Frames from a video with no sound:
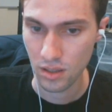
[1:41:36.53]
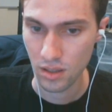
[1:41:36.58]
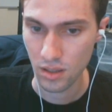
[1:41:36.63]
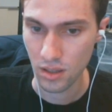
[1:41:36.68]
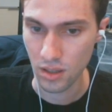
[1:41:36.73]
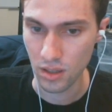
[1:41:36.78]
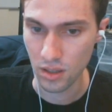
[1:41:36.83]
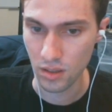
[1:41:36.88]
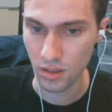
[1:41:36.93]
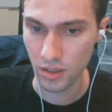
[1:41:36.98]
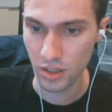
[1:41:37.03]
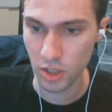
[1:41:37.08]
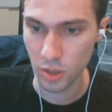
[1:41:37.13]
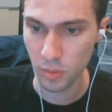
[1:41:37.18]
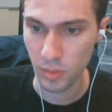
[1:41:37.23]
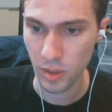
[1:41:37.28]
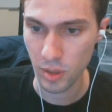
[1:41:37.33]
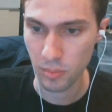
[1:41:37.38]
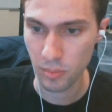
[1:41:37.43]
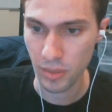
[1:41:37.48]
A little
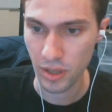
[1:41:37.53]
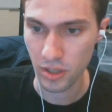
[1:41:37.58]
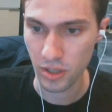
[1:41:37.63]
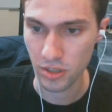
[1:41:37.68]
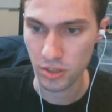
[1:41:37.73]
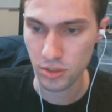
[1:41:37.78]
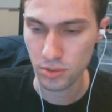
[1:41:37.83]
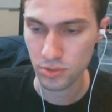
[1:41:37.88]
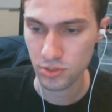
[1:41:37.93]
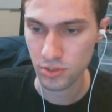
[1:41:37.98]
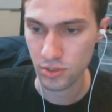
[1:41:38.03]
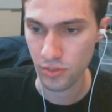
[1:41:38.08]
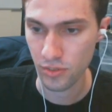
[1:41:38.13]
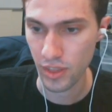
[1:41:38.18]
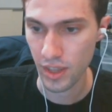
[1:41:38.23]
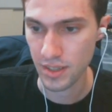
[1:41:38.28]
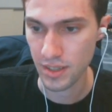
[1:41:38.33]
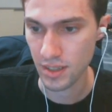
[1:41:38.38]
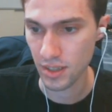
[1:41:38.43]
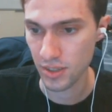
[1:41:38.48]
bit better use of
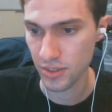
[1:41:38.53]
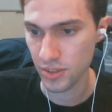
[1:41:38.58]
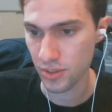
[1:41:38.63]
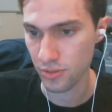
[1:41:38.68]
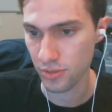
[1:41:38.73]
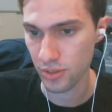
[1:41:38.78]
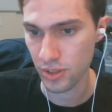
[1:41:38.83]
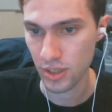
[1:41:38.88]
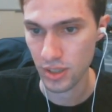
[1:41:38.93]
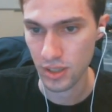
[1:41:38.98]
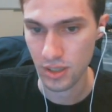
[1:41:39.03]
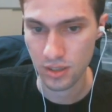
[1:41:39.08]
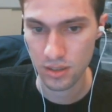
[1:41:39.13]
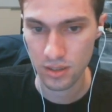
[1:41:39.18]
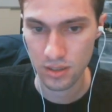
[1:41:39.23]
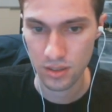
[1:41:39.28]
that delta V.